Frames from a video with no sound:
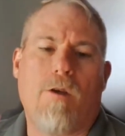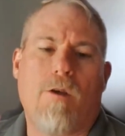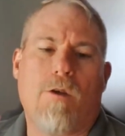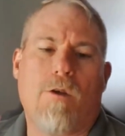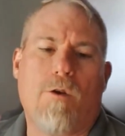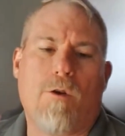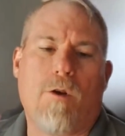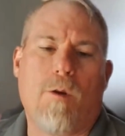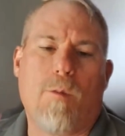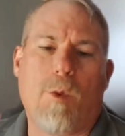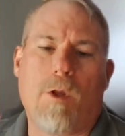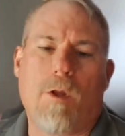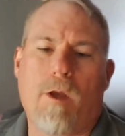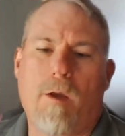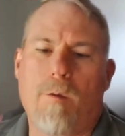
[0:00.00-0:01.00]
you're
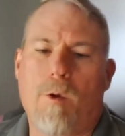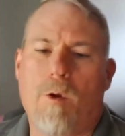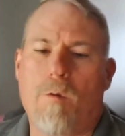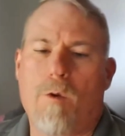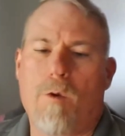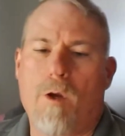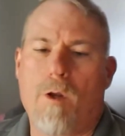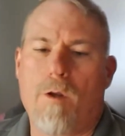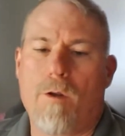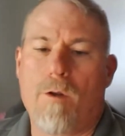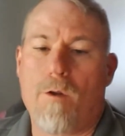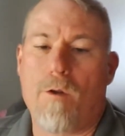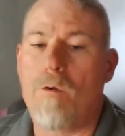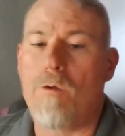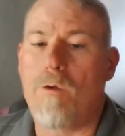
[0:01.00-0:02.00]
typically able to run
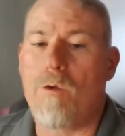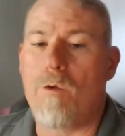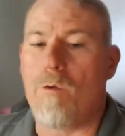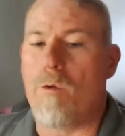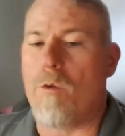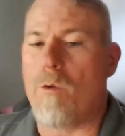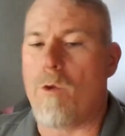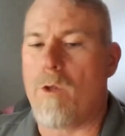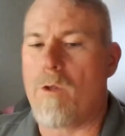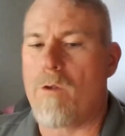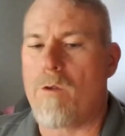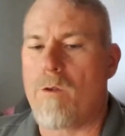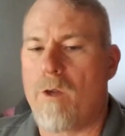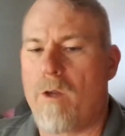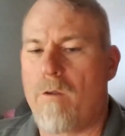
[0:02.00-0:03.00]
those two
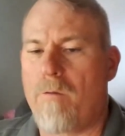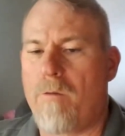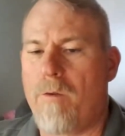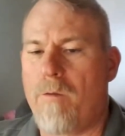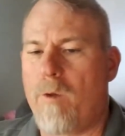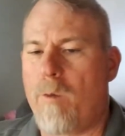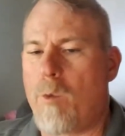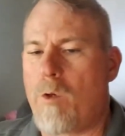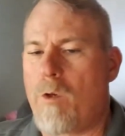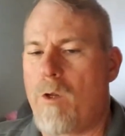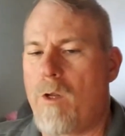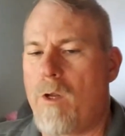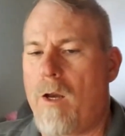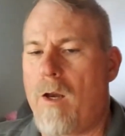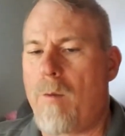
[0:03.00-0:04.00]
units at a
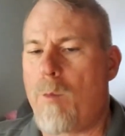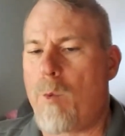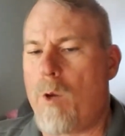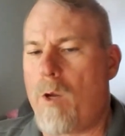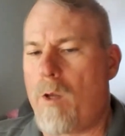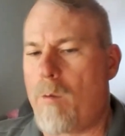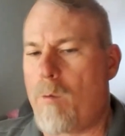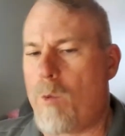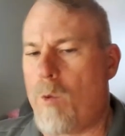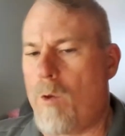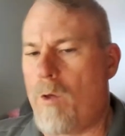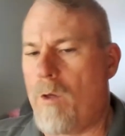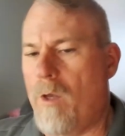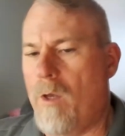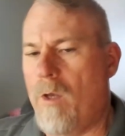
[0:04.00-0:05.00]
50% operating
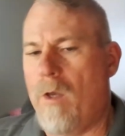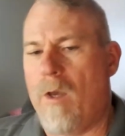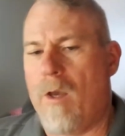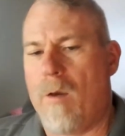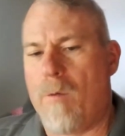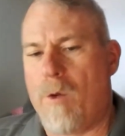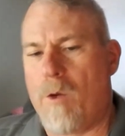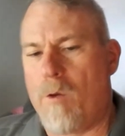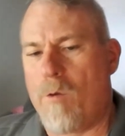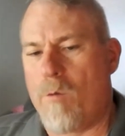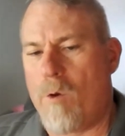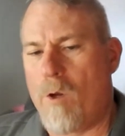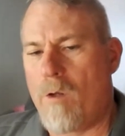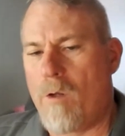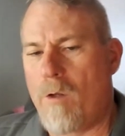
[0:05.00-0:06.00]
point. And when you
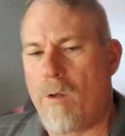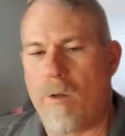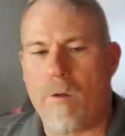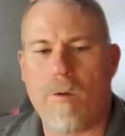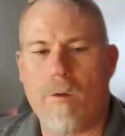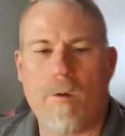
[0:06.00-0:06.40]
run